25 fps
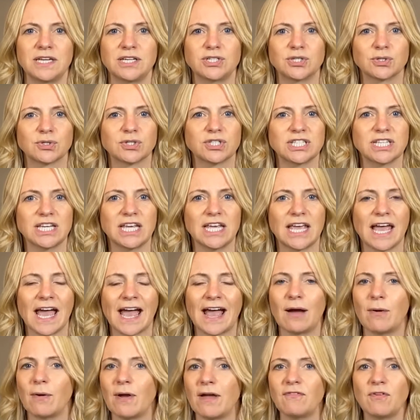you'll see
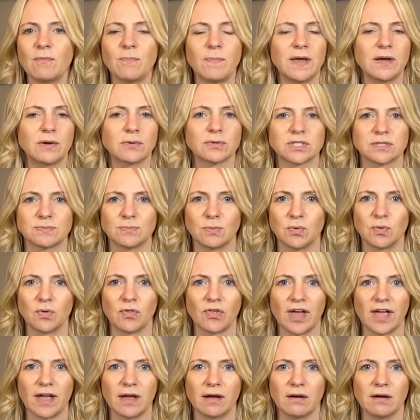however big or small
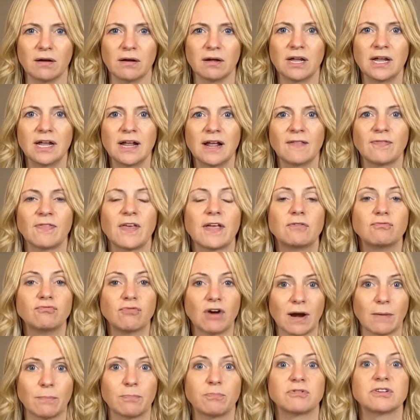they are, they
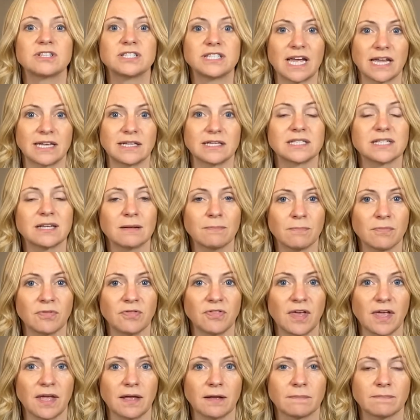represent
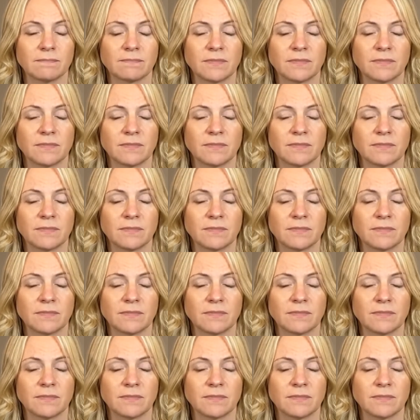something.